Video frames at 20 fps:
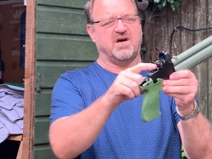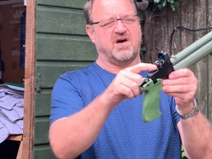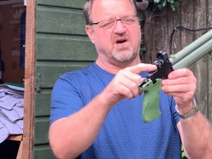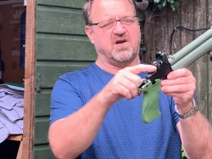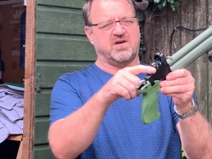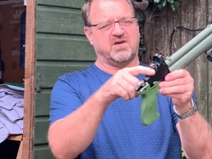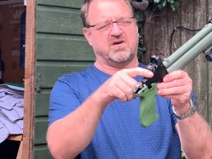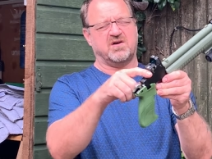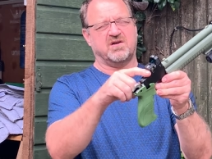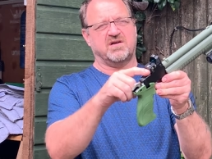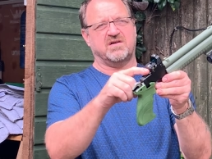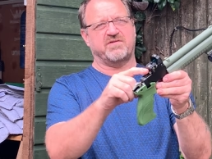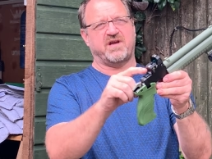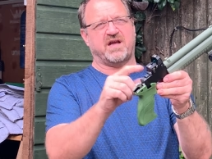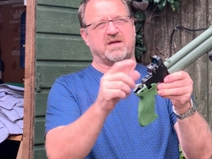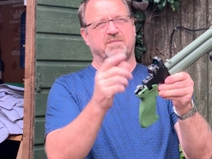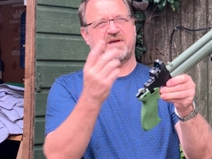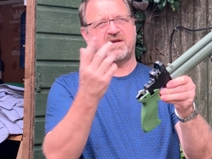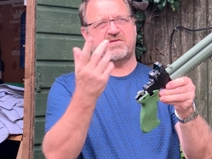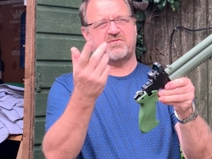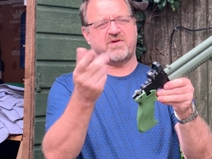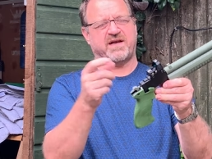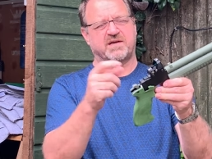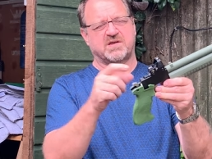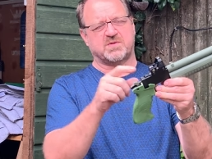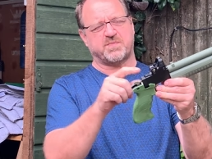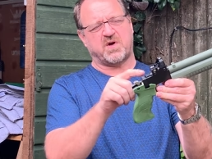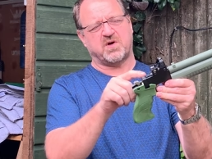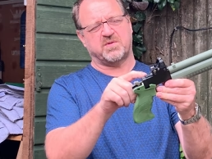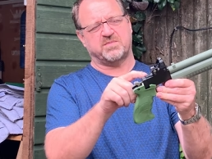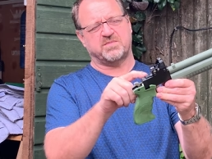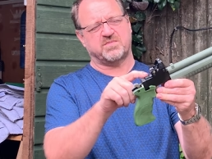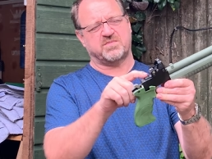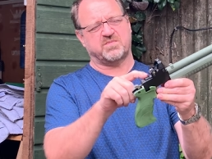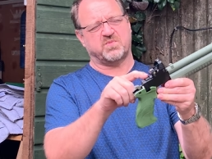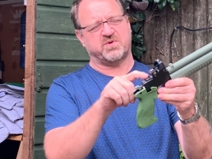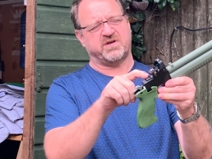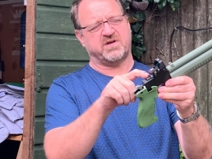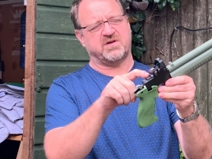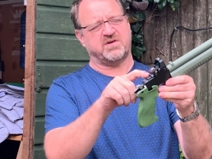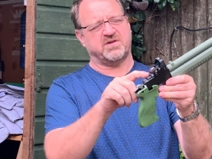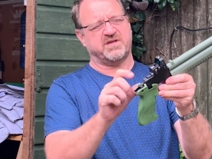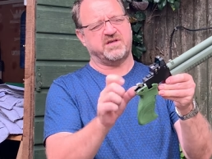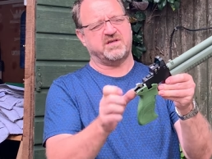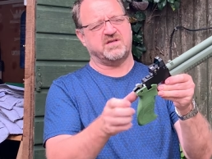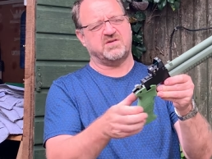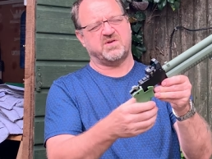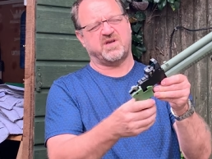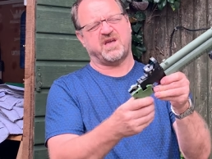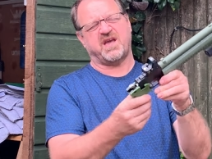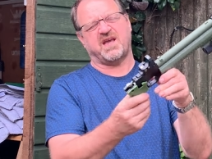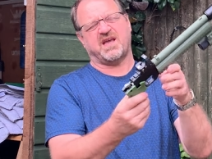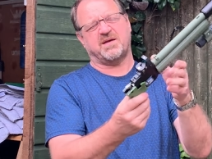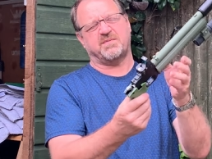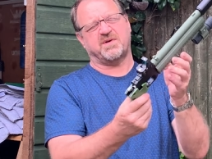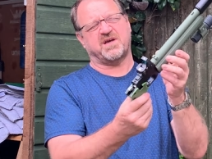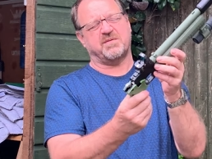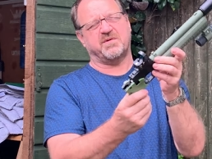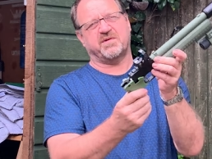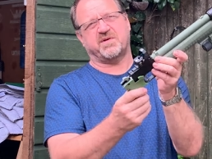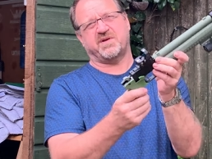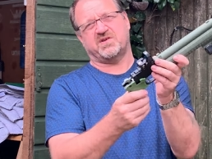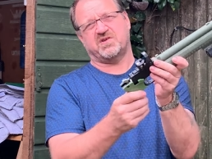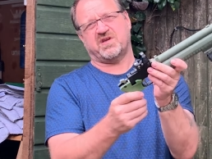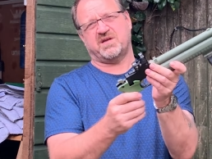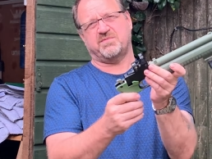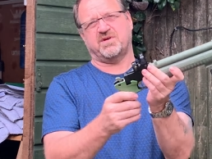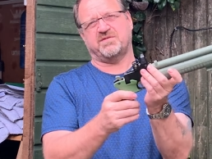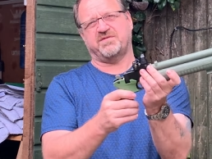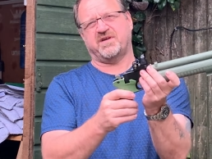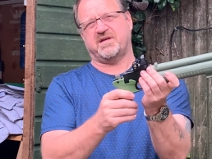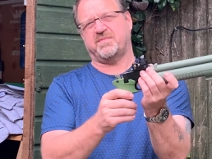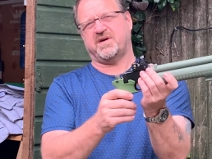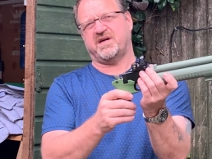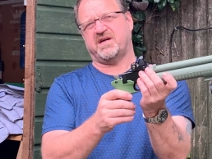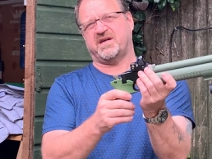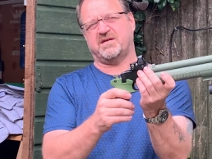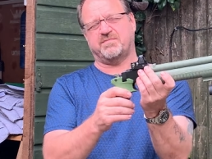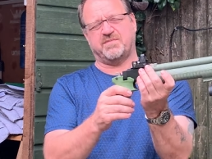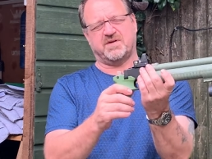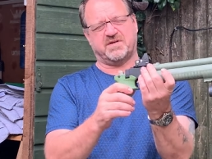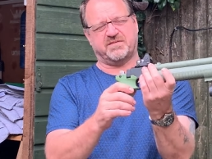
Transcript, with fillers: I can highly recommend Ramsbottom. Spartan where I got these. You can get them a couple of good cheap, I bet